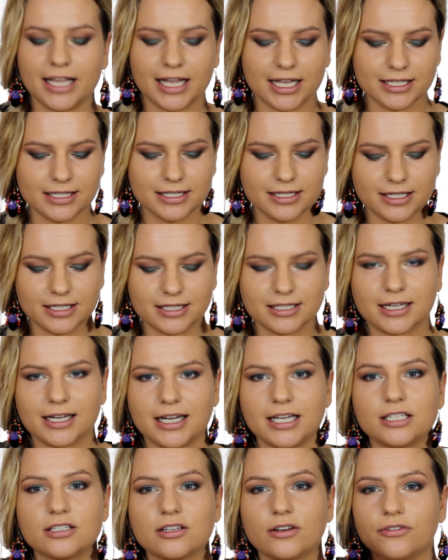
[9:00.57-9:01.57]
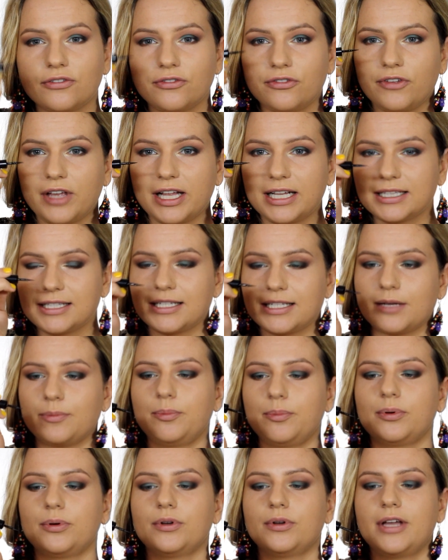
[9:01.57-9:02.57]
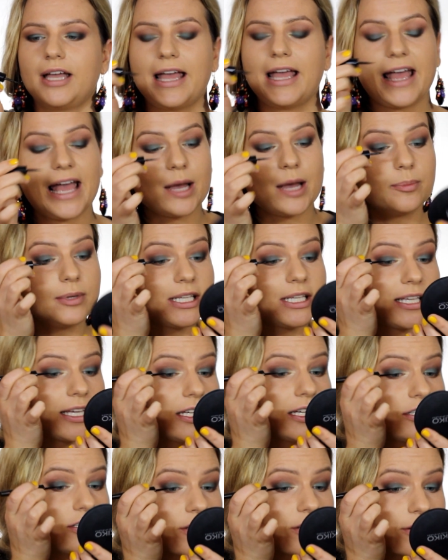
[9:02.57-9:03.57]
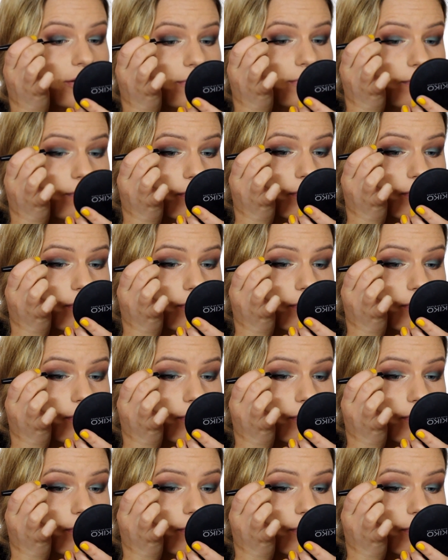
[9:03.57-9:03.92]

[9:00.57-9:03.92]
has this kind of felt tip applicator.